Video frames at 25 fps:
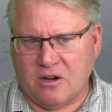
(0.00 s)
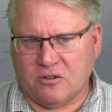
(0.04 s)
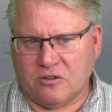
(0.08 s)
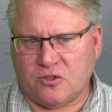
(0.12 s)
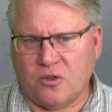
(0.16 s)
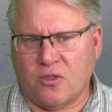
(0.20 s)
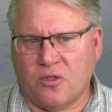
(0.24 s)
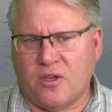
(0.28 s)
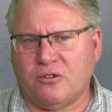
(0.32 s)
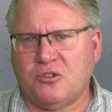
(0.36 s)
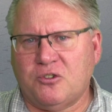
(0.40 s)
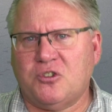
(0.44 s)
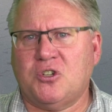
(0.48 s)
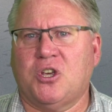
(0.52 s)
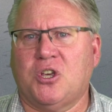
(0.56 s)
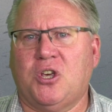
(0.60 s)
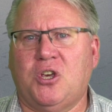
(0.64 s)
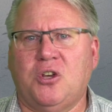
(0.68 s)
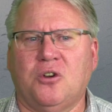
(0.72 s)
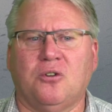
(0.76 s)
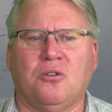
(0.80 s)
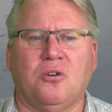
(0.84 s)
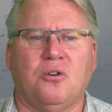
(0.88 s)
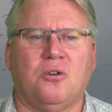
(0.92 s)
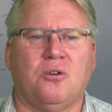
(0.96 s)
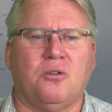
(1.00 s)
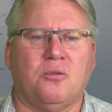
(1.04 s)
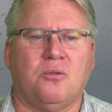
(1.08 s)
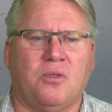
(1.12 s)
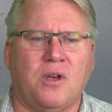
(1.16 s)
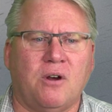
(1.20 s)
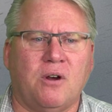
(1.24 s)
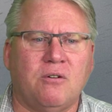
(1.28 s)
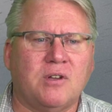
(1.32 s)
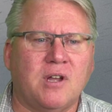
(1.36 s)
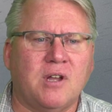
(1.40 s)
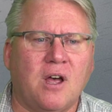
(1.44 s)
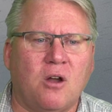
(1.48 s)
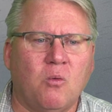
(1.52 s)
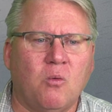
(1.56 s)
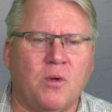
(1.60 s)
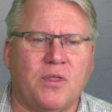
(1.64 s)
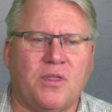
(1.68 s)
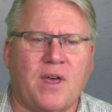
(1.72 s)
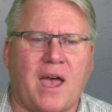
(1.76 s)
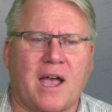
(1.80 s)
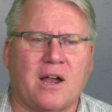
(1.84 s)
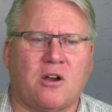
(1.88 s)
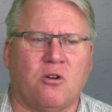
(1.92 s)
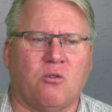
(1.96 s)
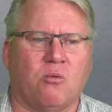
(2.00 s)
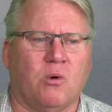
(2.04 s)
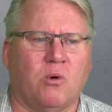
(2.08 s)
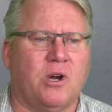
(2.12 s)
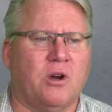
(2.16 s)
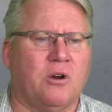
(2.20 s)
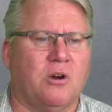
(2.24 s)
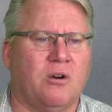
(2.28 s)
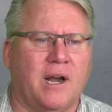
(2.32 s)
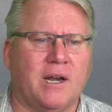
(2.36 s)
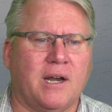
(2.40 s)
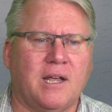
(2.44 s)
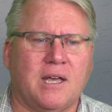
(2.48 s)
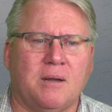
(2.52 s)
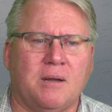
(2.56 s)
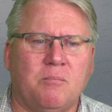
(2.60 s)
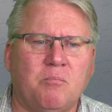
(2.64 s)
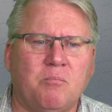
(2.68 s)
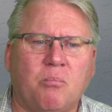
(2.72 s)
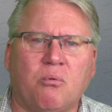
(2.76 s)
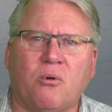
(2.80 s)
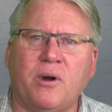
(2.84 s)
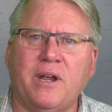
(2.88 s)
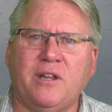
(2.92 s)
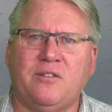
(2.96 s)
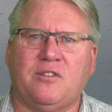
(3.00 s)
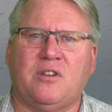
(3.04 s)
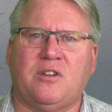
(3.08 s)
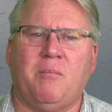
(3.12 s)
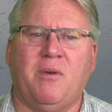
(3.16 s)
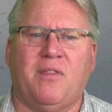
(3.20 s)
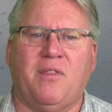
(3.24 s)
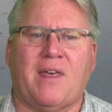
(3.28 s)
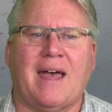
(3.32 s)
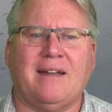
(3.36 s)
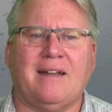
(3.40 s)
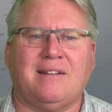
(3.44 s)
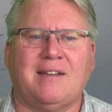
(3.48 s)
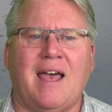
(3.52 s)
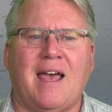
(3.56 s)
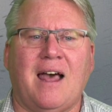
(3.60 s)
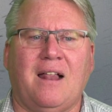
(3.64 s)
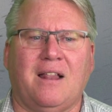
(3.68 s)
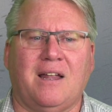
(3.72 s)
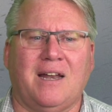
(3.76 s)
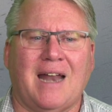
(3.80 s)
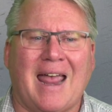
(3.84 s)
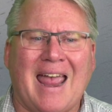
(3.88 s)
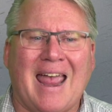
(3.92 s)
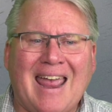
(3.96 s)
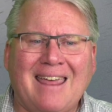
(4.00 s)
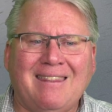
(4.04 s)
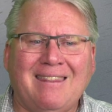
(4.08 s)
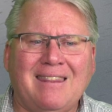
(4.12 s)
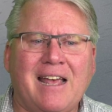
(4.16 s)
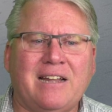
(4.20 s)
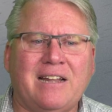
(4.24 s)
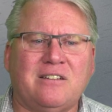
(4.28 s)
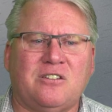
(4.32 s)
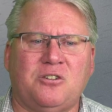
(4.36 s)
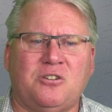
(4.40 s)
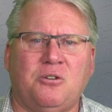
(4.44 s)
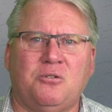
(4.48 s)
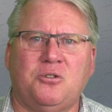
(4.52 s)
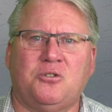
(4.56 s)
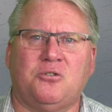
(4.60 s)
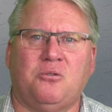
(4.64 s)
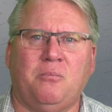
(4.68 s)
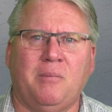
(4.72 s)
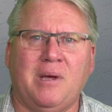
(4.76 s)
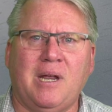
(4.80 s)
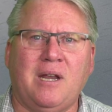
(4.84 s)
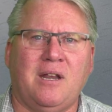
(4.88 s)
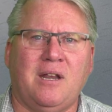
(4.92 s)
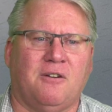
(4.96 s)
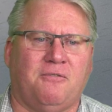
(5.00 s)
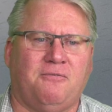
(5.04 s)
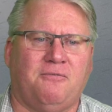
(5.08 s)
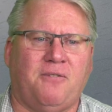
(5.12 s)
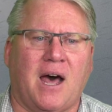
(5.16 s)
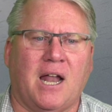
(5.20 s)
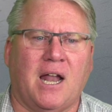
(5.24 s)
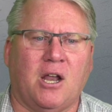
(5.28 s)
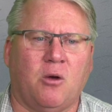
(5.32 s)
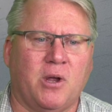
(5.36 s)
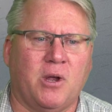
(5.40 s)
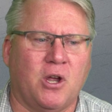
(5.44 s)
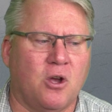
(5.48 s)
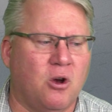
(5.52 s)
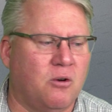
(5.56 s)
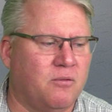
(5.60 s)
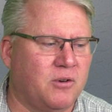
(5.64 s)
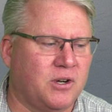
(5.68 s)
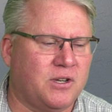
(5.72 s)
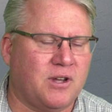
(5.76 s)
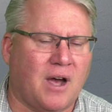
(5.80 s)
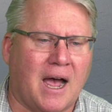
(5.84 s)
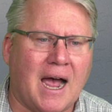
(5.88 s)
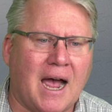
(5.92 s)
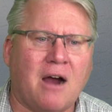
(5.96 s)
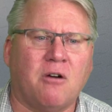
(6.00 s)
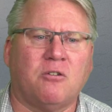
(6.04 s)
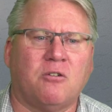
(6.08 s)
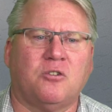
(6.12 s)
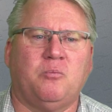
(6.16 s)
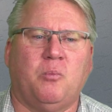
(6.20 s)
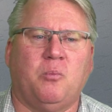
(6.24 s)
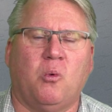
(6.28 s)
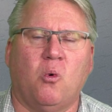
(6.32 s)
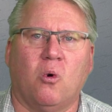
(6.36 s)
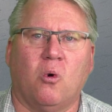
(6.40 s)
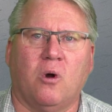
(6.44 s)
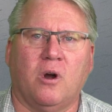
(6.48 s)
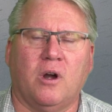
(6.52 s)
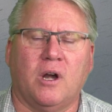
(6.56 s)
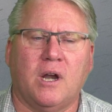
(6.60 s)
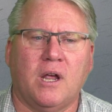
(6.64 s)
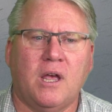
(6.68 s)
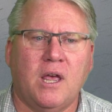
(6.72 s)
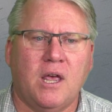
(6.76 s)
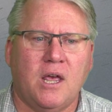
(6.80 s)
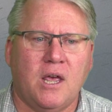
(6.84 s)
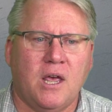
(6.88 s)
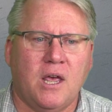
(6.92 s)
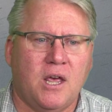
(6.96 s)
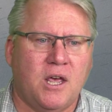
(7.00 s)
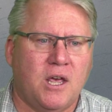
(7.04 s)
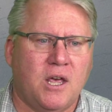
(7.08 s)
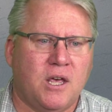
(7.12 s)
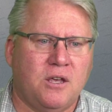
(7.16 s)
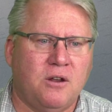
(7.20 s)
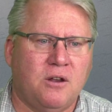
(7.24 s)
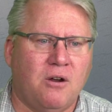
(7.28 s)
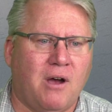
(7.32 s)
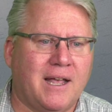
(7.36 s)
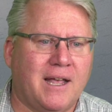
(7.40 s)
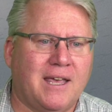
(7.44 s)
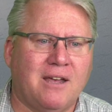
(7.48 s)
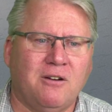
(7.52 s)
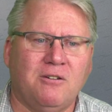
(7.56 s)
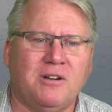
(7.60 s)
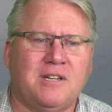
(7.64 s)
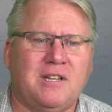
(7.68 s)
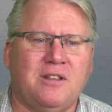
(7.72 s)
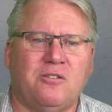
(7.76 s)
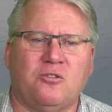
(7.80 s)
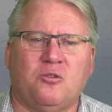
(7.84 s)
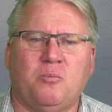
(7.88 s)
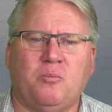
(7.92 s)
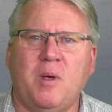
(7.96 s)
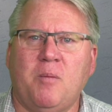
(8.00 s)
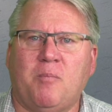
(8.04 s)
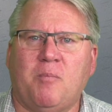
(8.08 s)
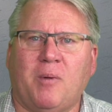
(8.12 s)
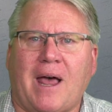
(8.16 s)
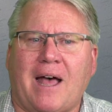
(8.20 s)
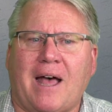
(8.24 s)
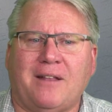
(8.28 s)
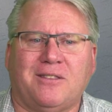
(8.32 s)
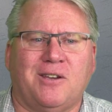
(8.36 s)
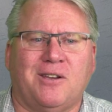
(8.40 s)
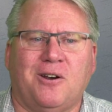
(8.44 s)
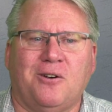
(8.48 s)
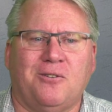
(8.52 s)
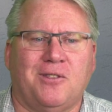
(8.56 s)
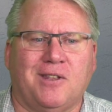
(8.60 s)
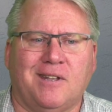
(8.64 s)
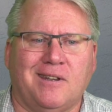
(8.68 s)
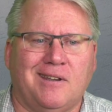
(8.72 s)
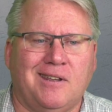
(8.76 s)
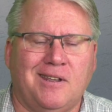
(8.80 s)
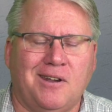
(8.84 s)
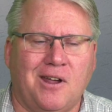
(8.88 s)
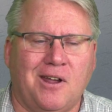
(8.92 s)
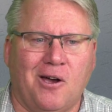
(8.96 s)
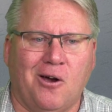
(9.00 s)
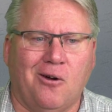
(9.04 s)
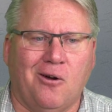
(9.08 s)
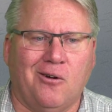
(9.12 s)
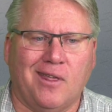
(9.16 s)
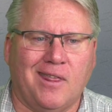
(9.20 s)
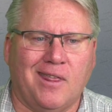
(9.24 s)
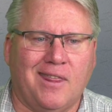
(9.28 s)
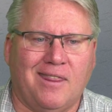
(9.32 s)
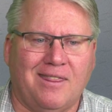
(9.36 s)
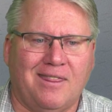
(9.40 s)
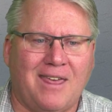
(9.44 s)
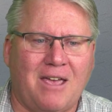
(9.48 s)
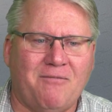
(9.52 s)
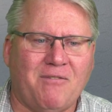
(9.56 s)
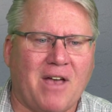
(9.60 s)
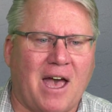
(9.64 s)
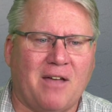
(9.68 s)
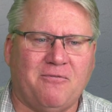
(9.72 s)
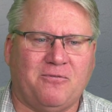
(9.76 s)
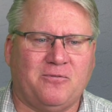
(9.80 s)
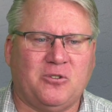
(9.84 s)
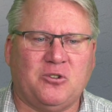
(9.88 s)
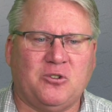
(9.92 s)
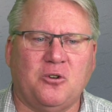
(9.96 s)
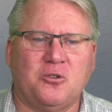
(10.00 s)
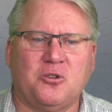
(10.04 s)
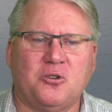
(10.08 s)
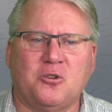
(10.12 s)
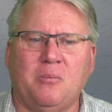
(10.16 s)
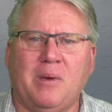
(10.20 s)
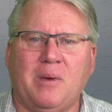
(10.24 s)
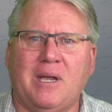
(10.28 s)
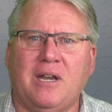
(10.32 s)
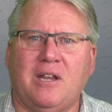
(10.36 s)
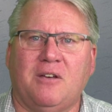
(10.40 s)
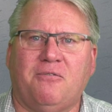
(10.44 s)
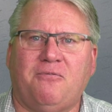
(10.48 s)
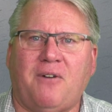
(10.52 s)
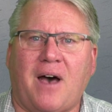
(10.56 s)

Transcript: So they're secure, they're done with that career and can bring some of that talent and that social media following over to our sport. I guarantee there's people out there that, they've got social media